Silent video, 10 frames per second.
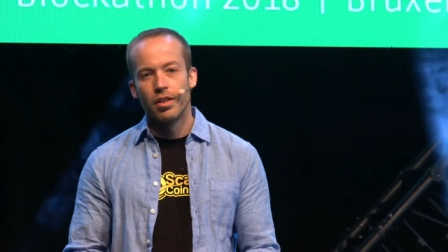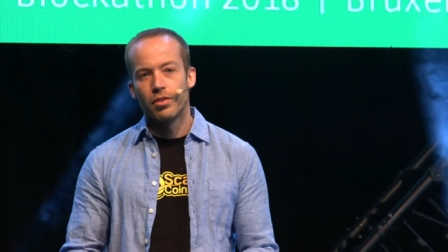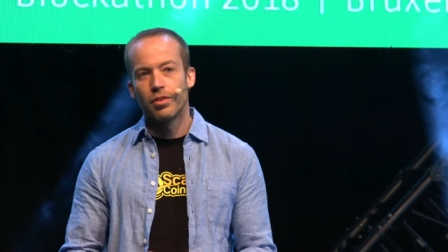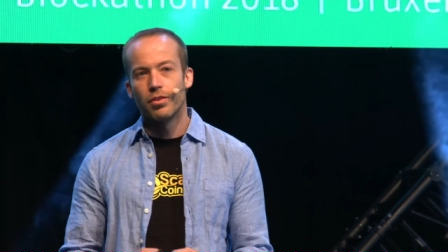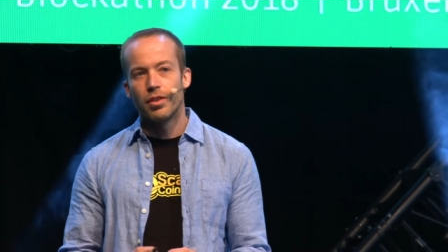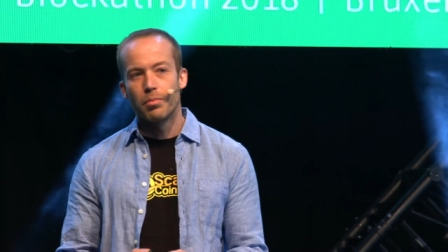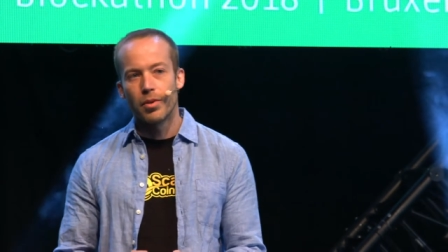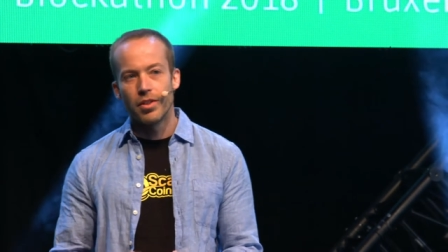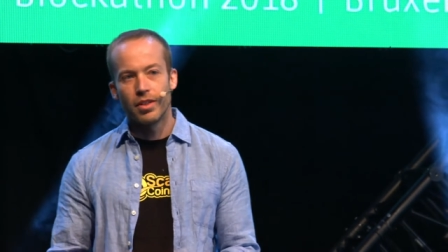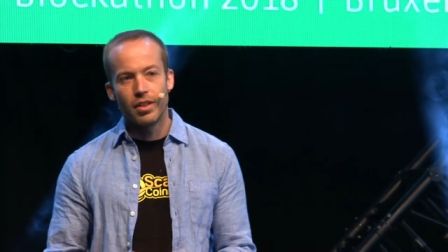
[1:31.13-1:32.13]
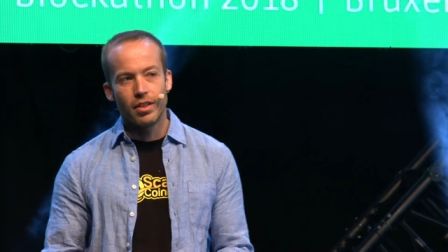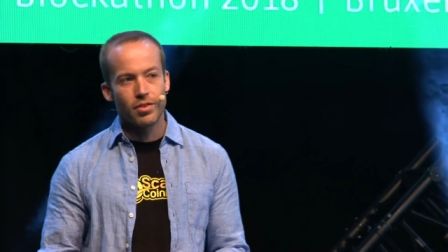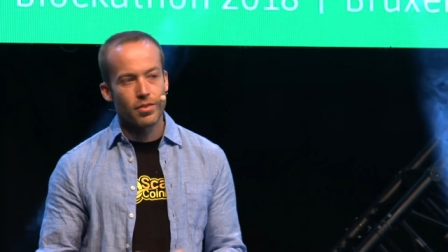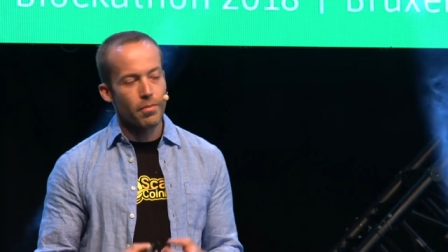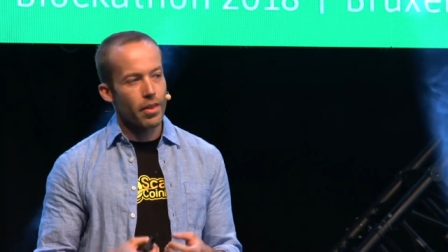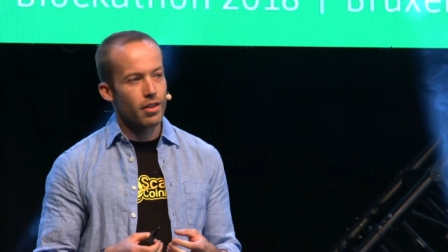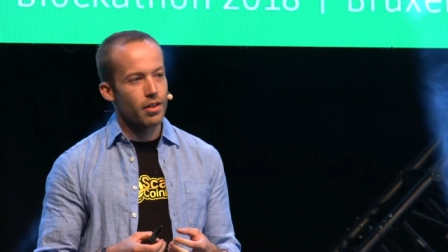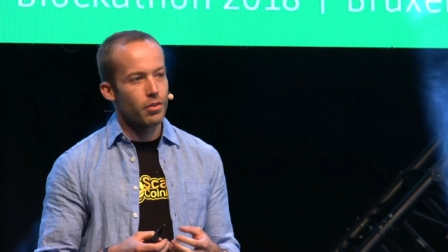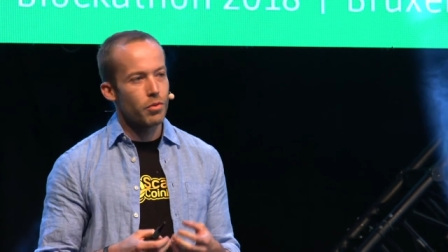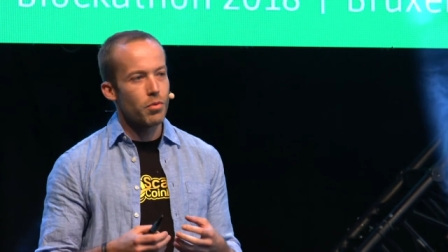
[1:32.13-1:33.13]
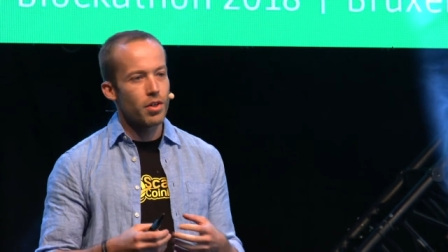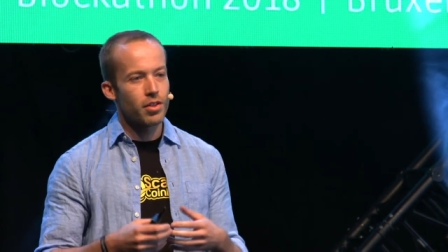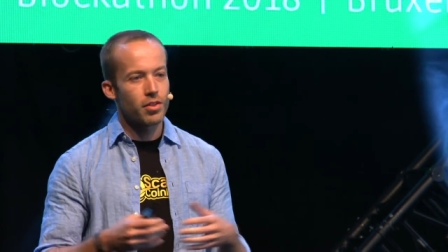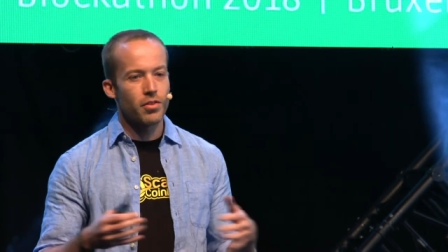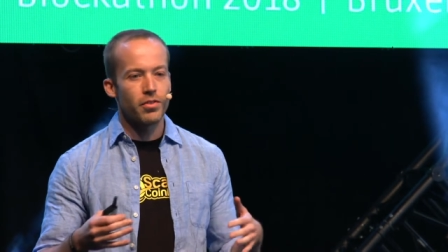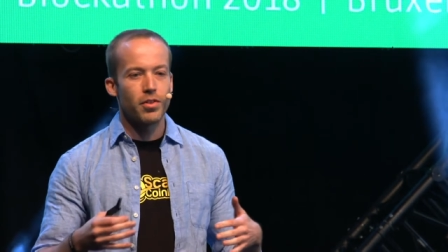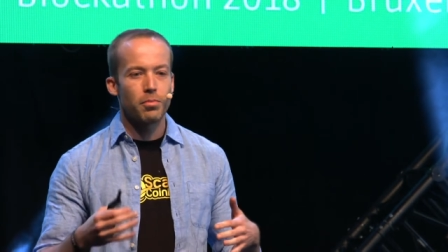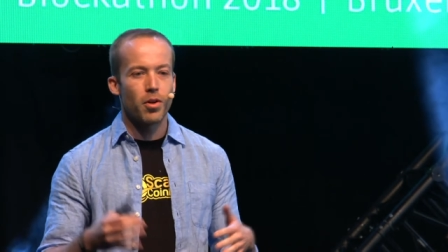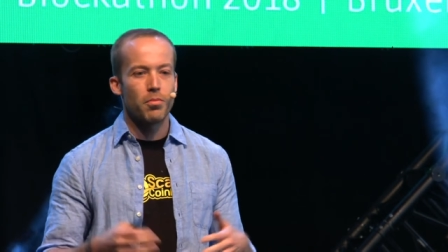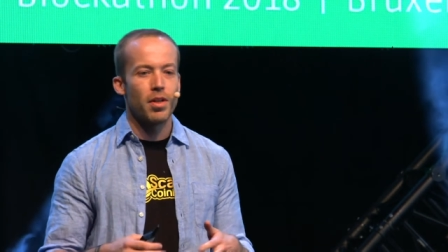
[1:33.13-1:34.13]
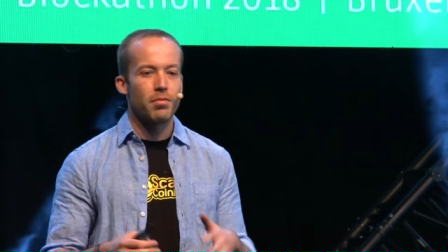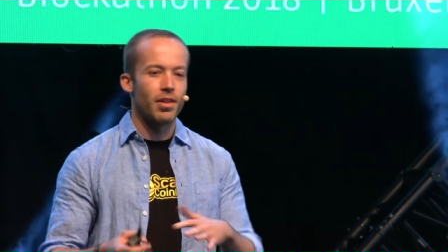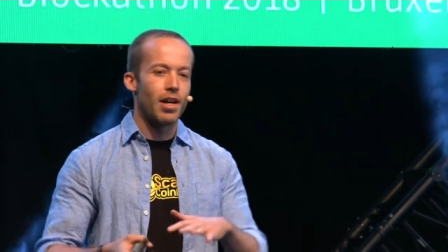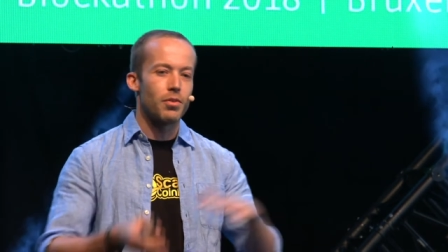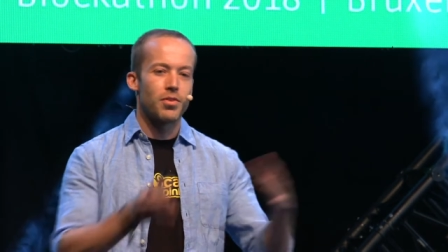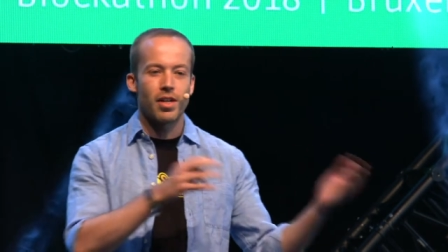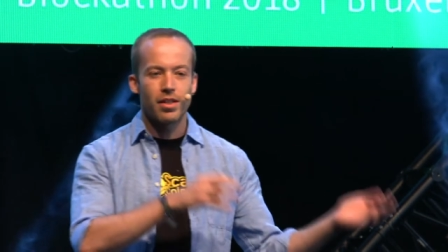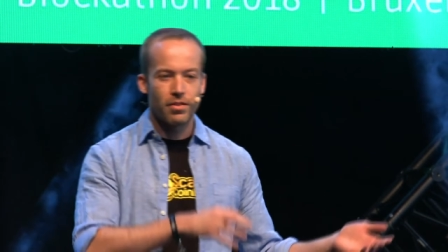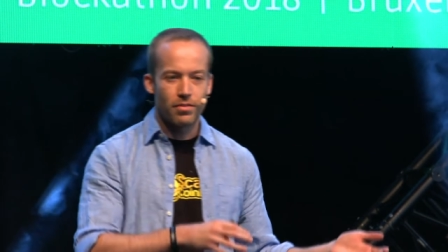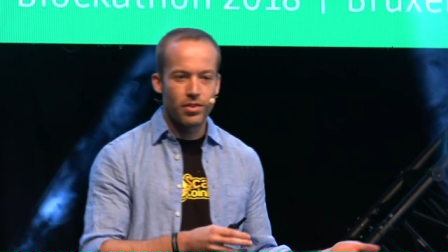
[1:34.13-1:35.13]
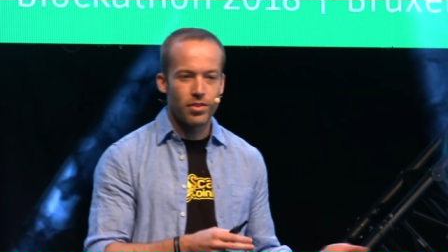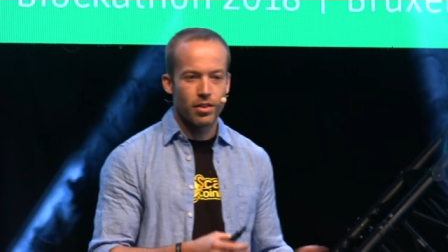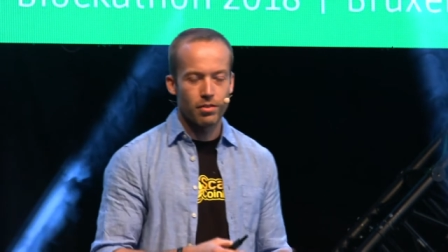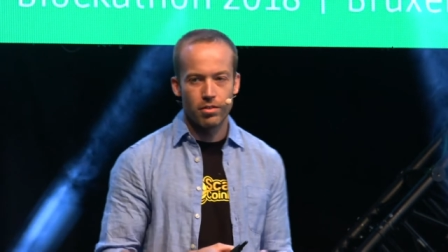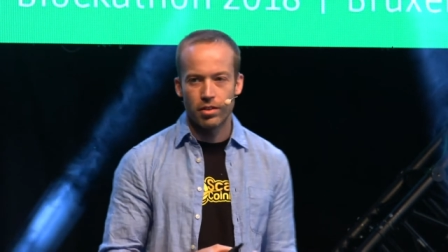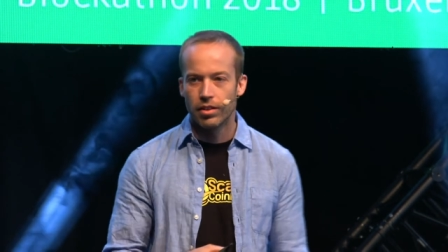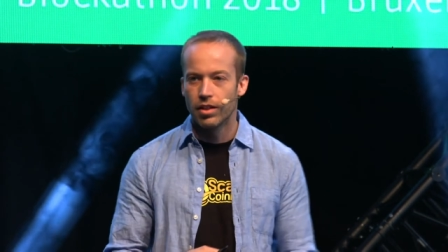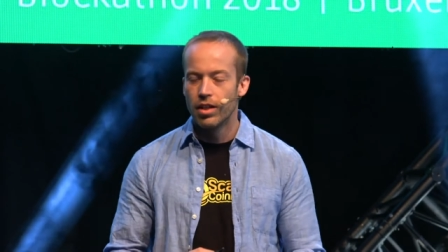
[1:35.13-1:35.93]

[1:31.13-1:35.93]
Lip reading: So the point is, we want to solve this problem outside the physical world.